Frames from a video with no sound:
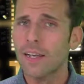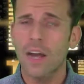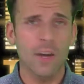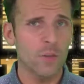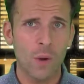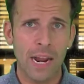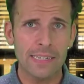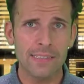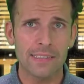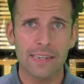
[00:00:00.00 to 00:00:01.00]

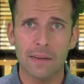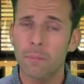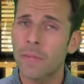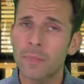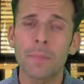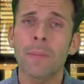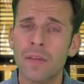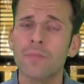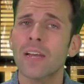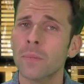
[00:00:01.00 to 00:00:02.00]
Otherwise, maybe
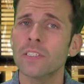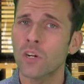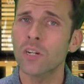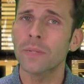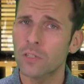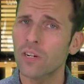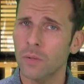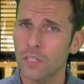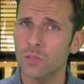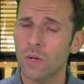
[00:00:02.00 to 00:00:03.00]
my family's going to be in
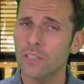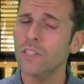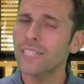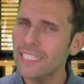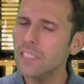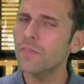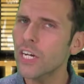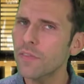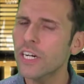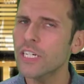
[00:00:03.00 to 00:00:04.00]
trouble as well. So that's a
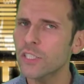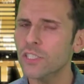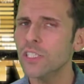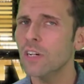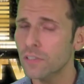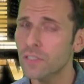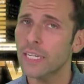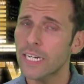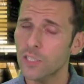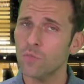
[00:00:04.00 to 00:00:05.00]
very, very interesting
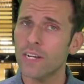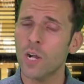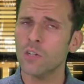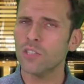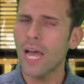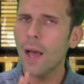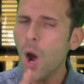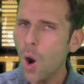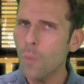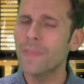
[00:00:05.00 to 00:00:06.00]
constellation right now. So I
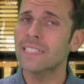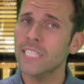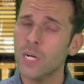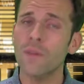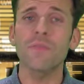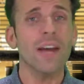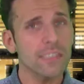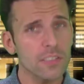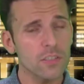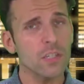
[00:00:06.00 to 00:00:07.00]
hope that Sara
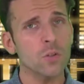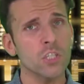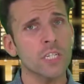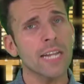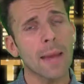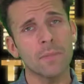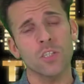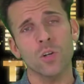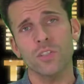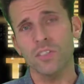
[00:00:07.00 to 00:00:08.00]
finds a solution in
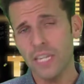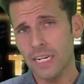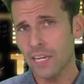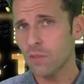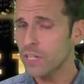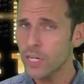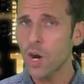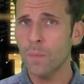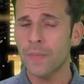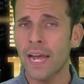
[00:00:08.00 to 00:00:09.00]
episode six. I really
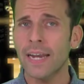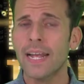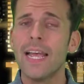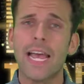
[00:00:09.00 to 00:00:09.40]
hope that.